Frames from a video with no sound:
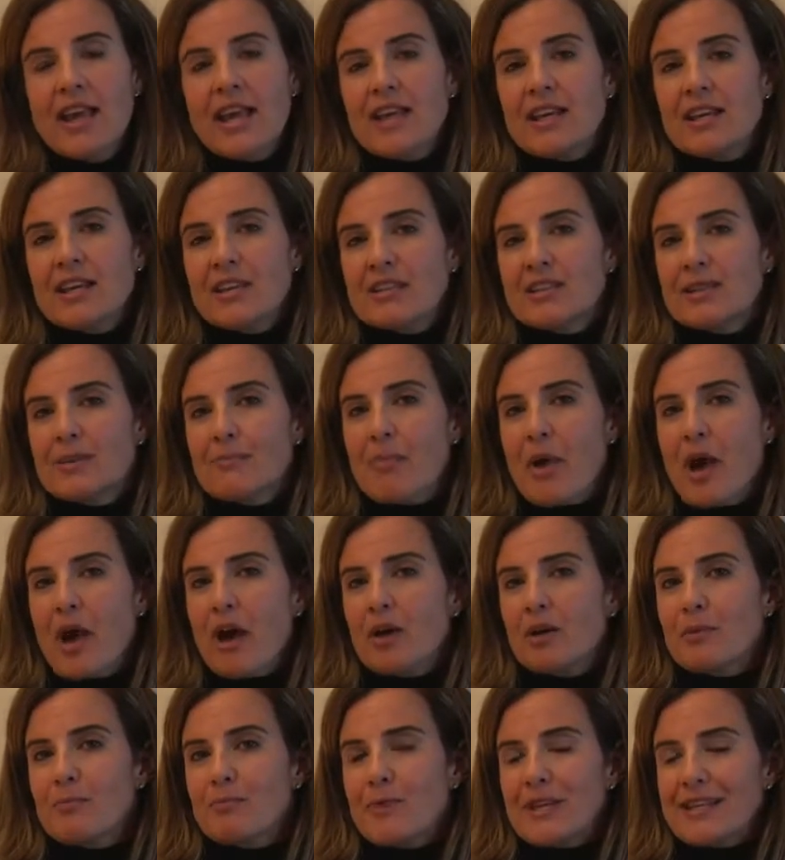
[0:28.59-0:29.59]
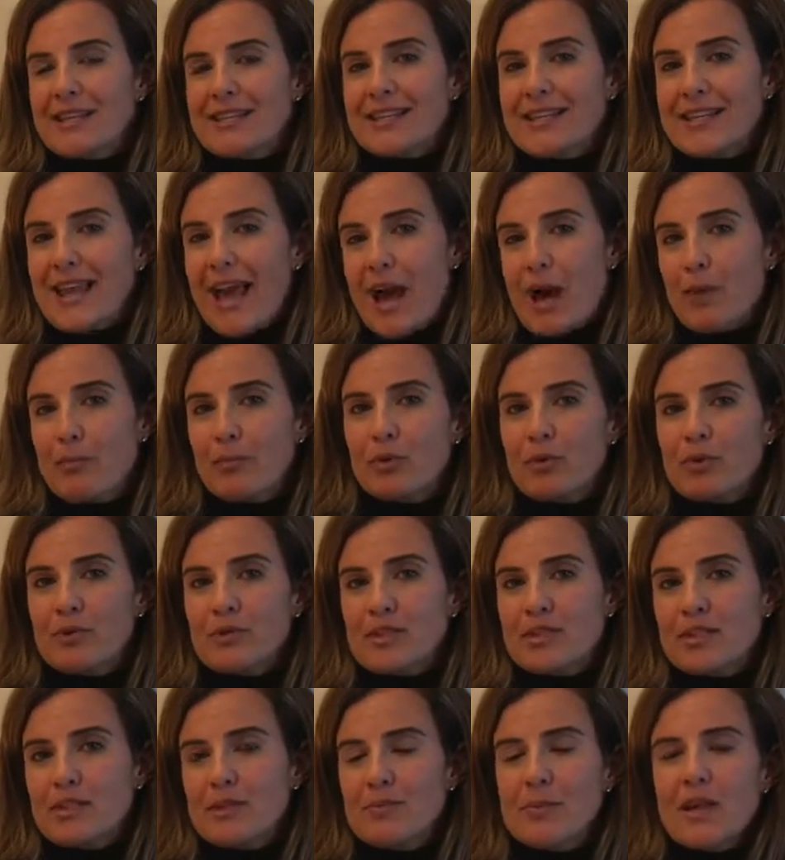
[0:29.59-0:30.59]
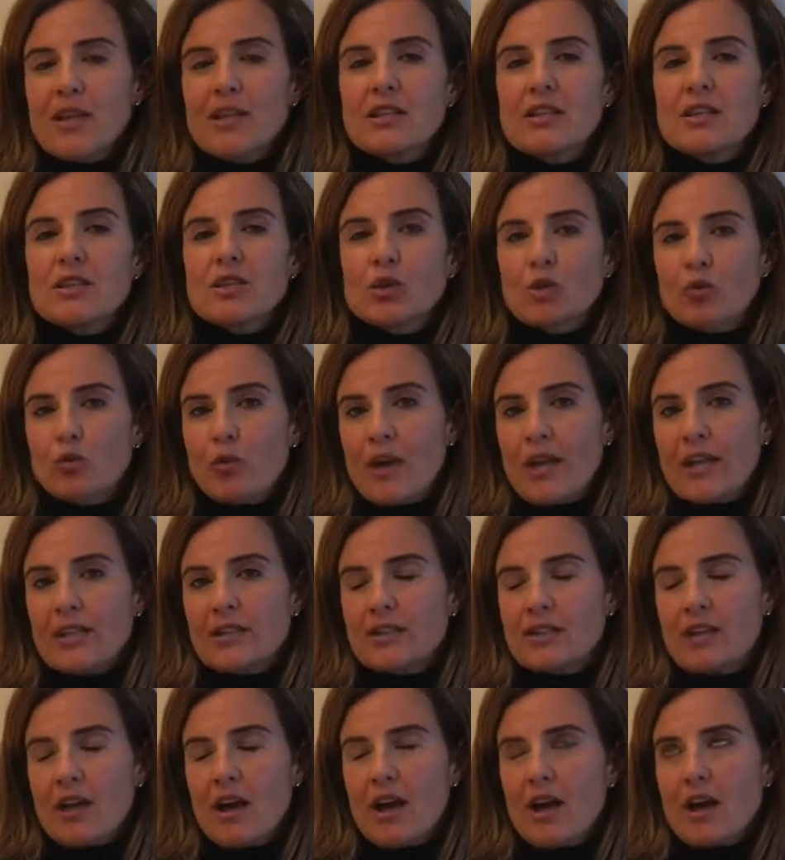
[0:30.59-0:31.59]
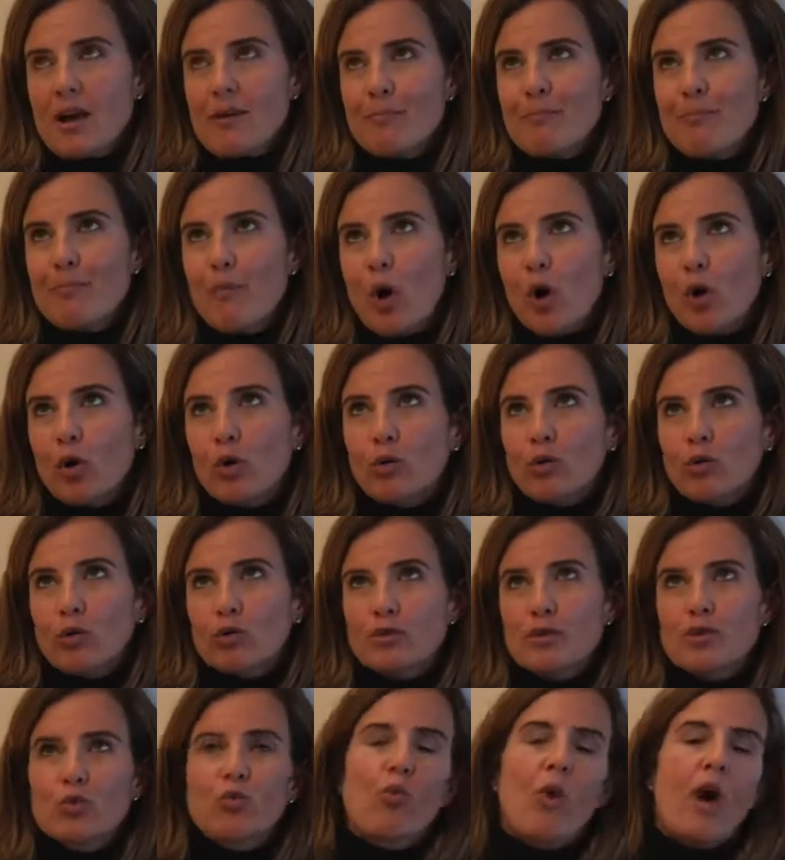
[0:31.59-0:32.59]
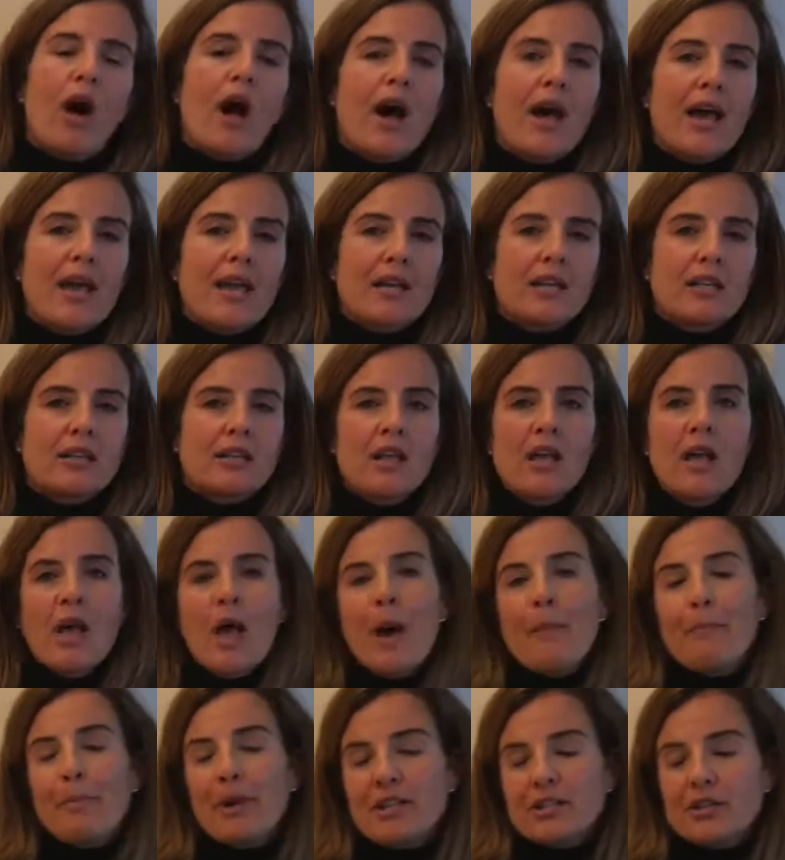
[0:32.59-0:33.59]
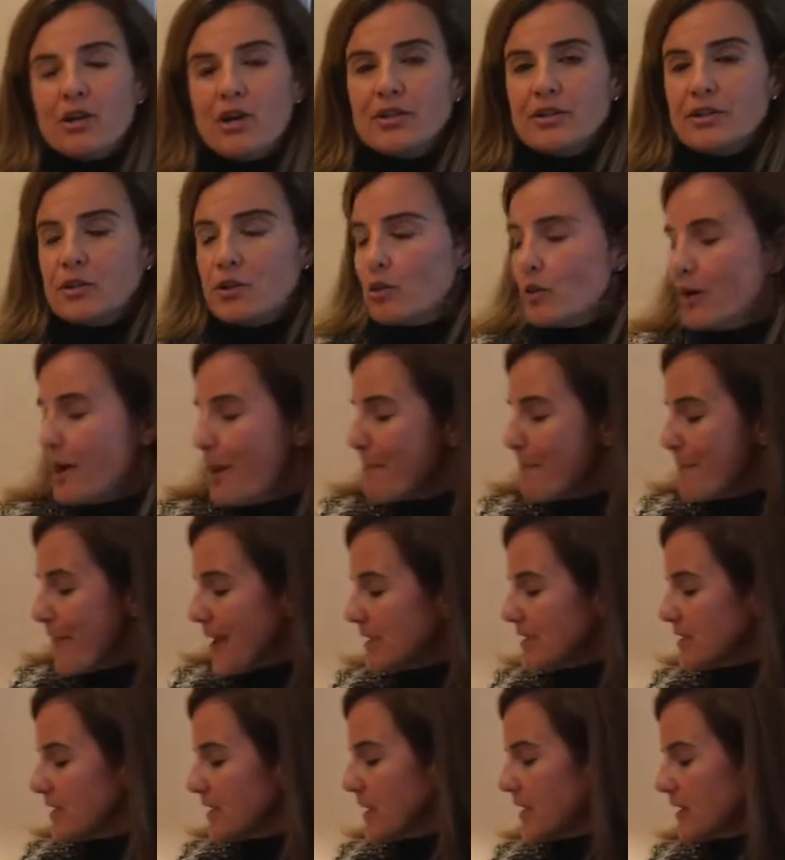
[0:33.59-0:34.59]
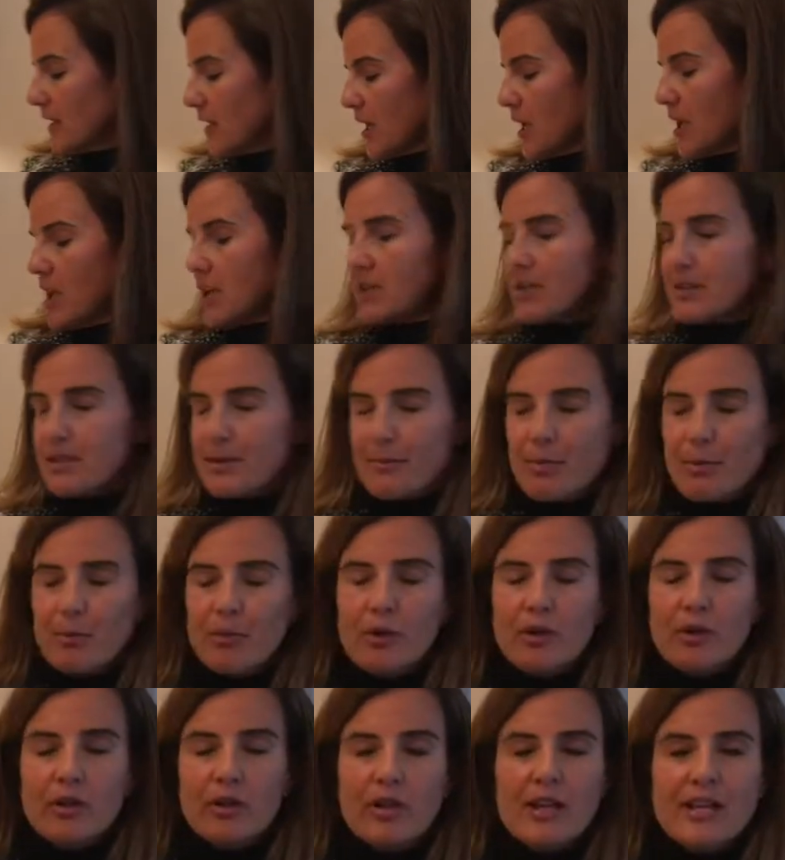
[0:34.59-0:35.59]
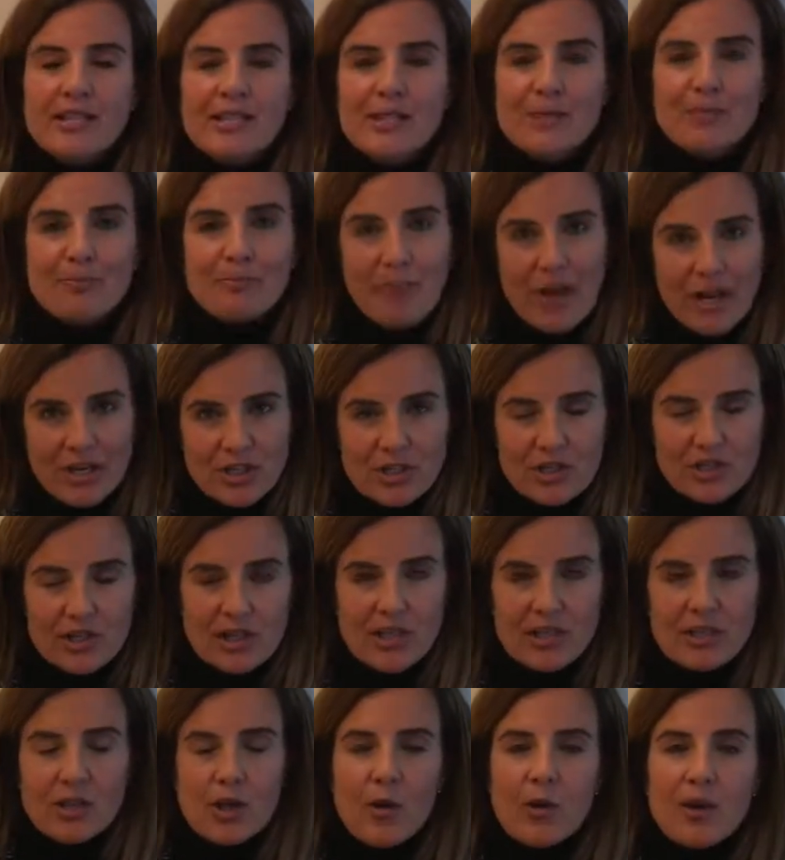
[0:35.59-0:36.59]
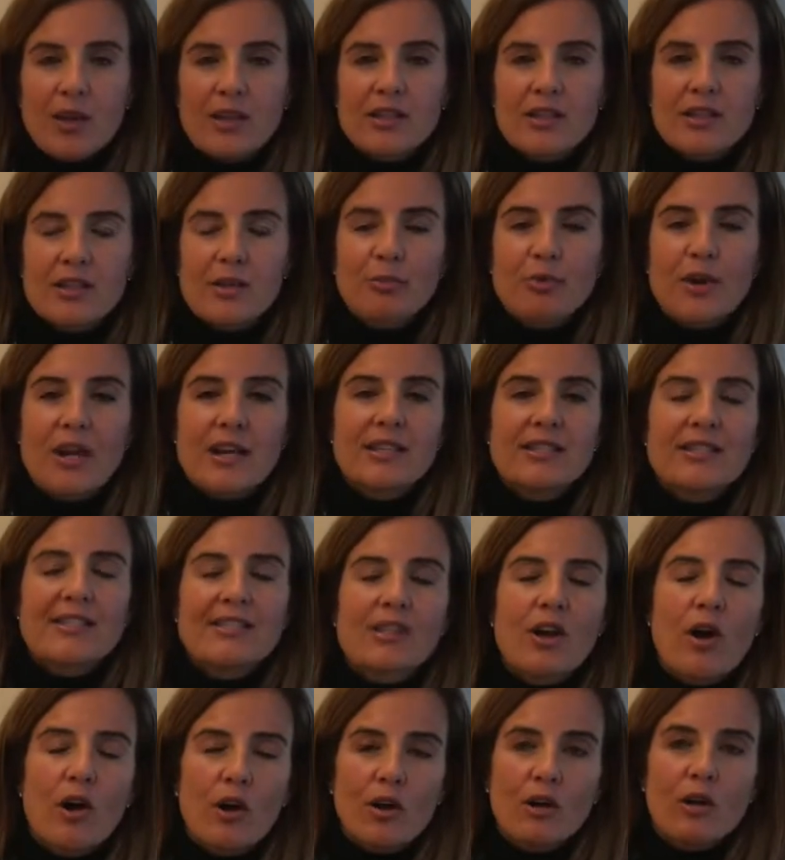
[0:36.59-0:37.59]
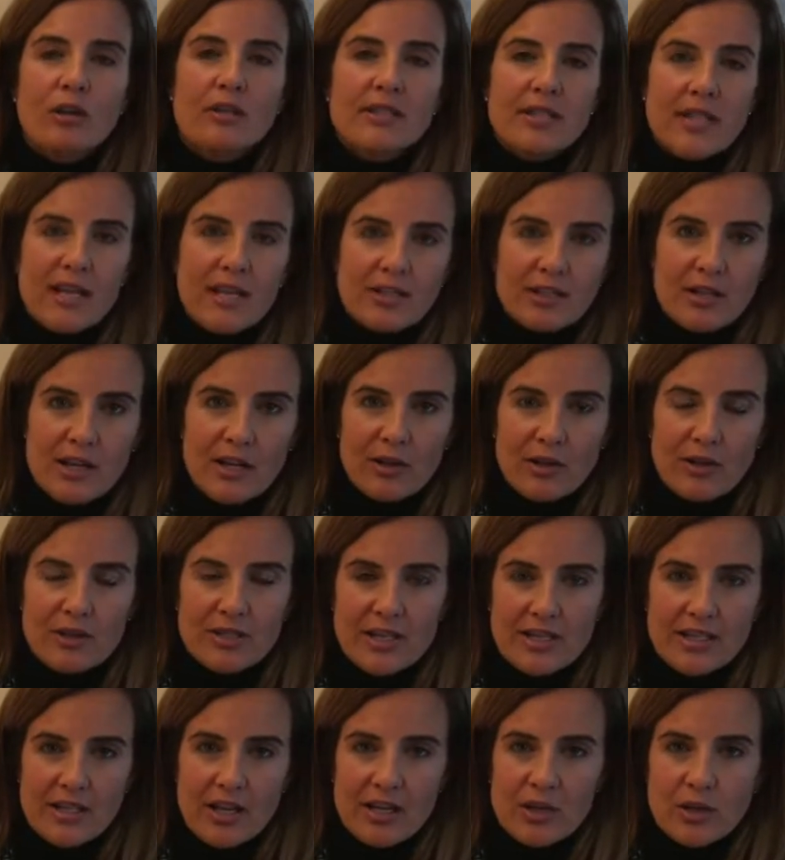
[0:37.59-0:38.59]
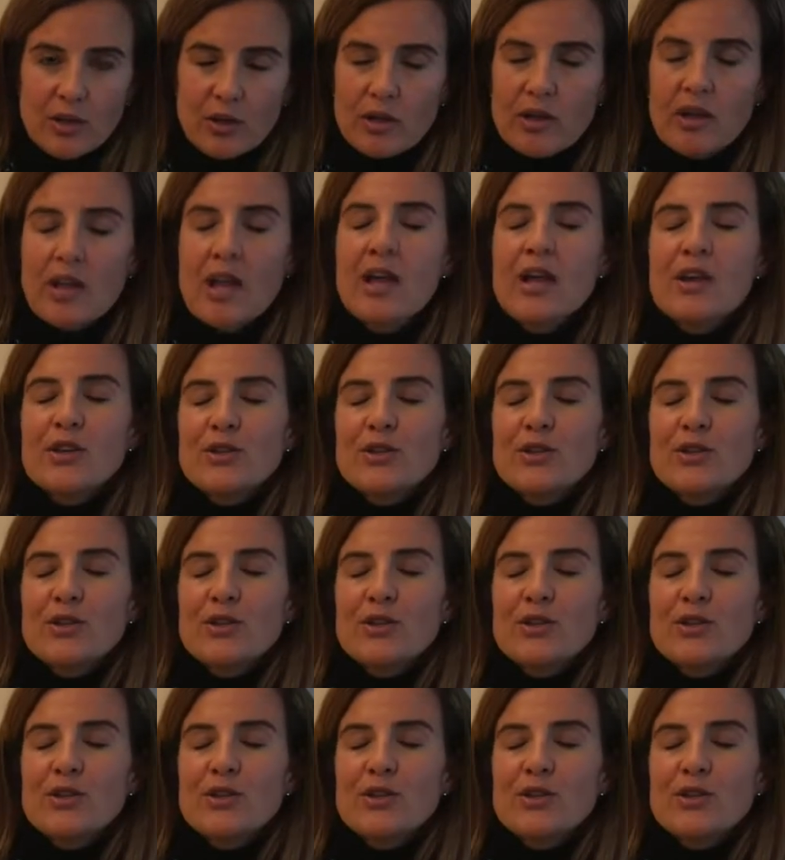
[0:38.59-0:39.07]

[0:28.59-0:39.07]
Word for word: It is about mixing apples and to make this great uh, mulled wine, but it's also amazingly sippable, especially knowing that the price is all ten dollars and under.